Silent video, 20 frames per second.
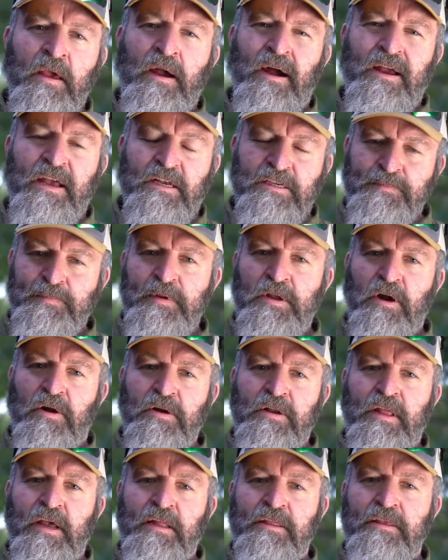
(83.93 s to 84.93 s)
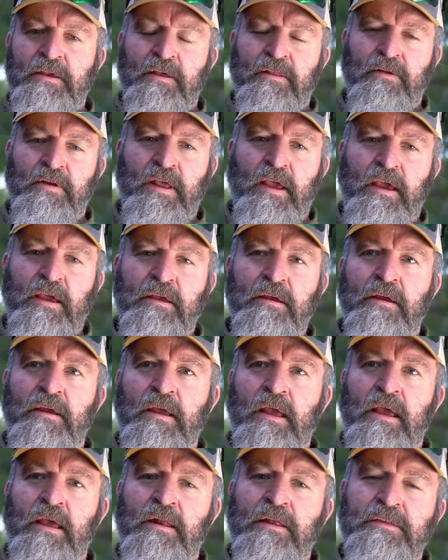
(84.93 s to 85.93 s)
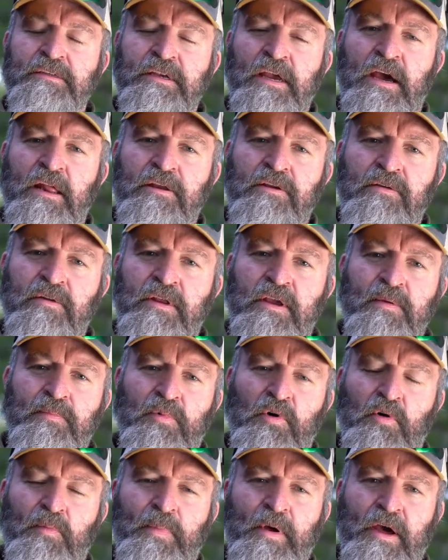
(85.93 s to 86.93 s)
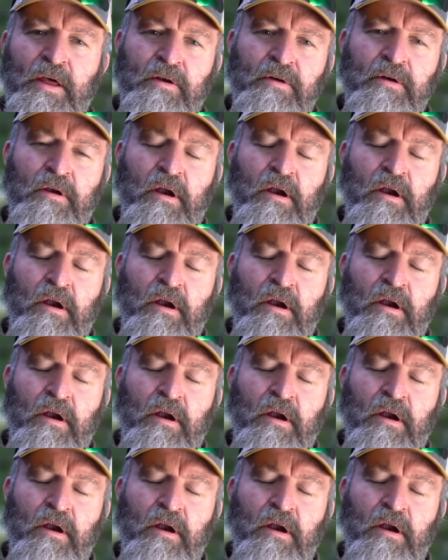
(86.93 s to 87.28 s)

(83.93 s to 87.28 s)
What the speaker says: I SBR'd that the other day, and it's got a unique bolt pattern